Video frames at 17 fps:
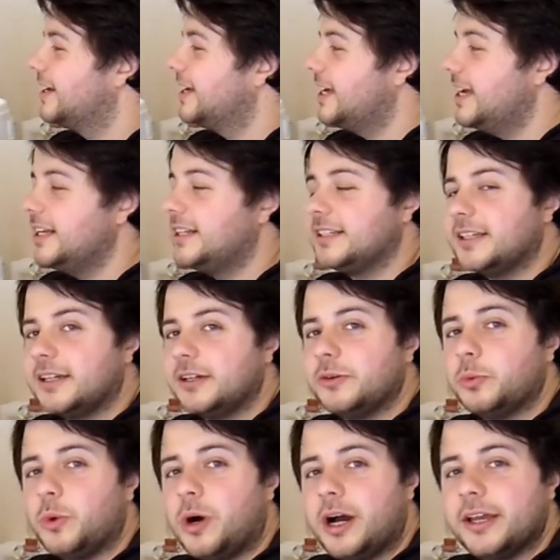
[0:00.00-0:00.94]

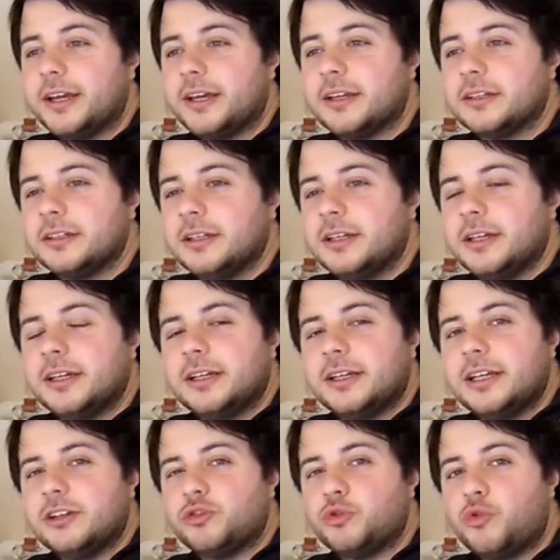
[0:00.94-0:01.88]
heater wire
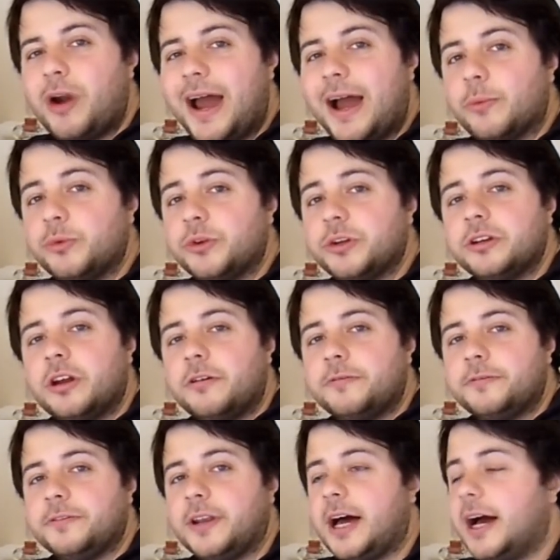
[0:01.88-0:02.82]
is round and
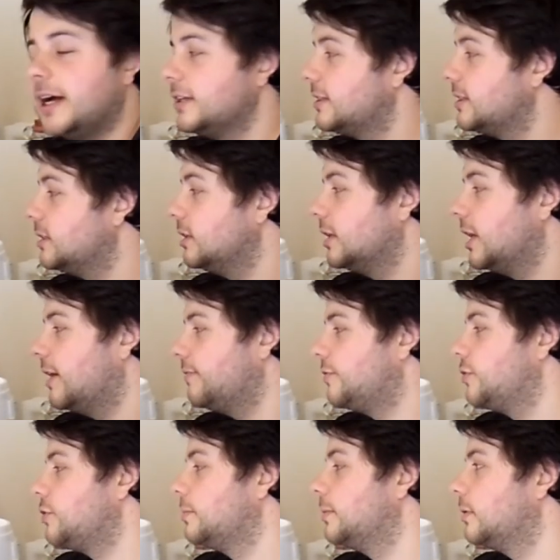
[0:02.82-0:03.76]
not flat, you'll
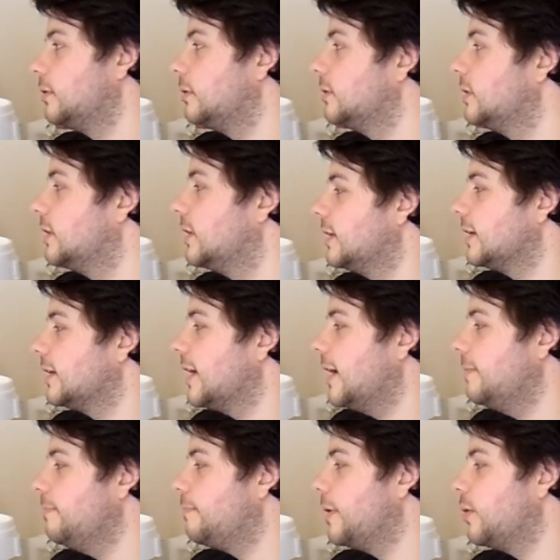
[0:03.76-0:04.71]
have trouble
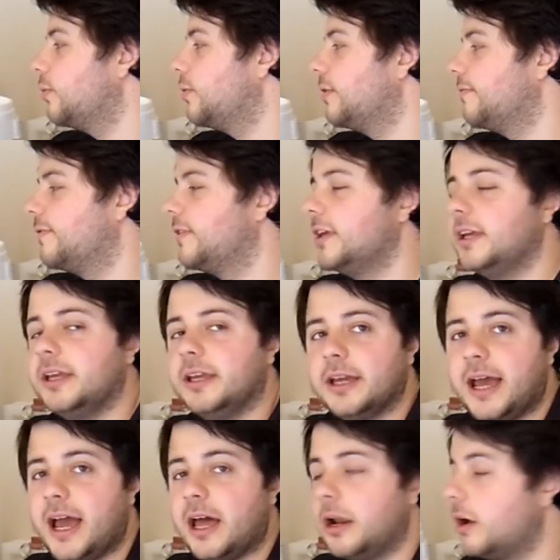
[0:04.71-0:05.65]
getting both of the
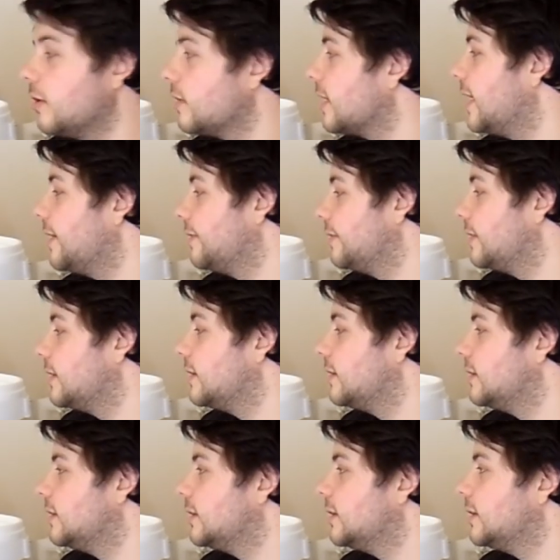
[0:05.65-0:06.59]
airlock and the
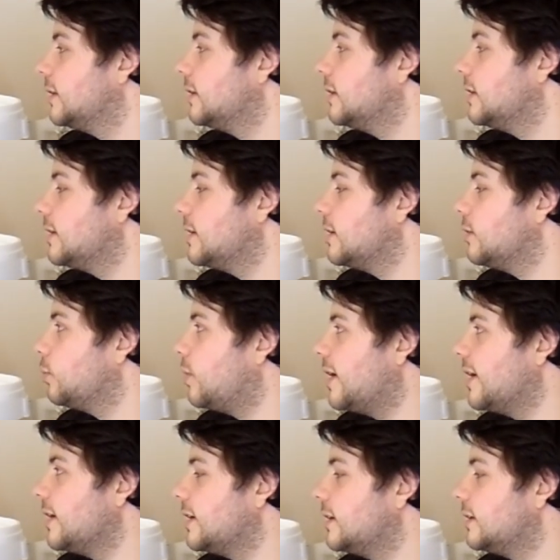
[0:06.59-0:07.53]

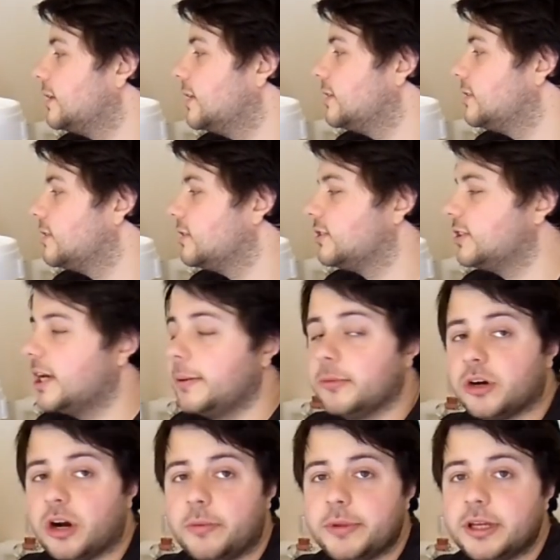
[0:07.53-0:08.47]
wire into the same
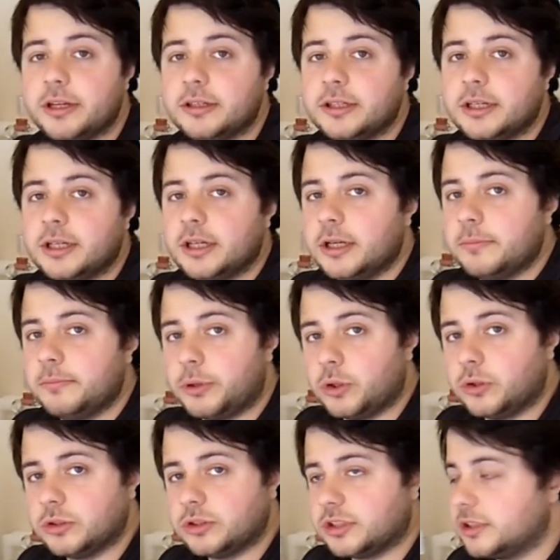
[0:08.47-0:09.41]
grommet.
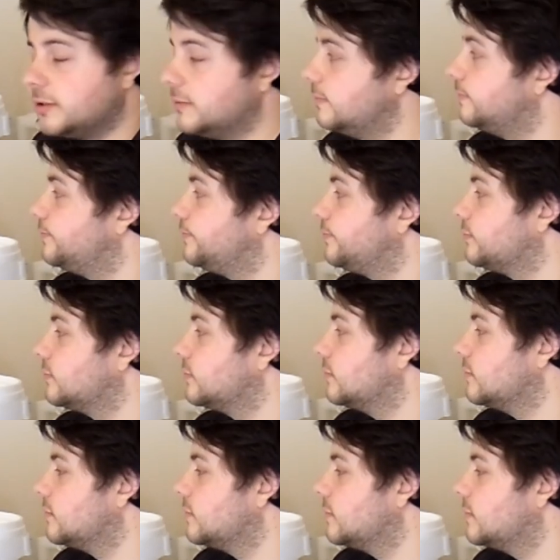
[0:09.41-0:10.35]
But
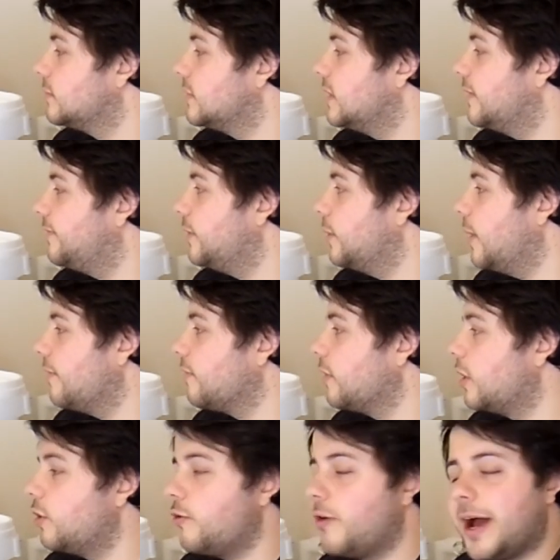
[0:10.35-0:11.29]
if you have
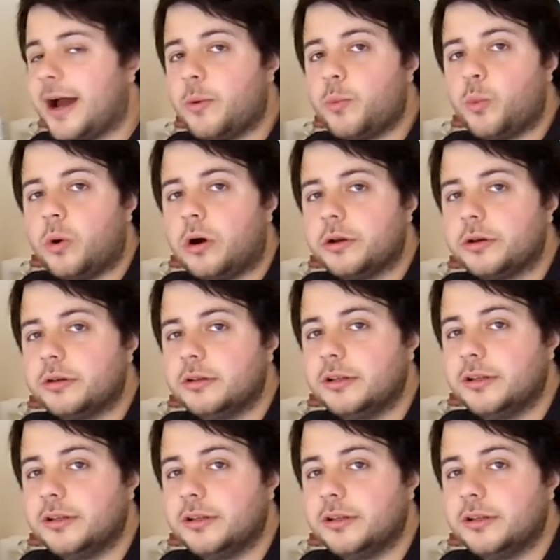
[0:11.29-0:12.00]
got a round one,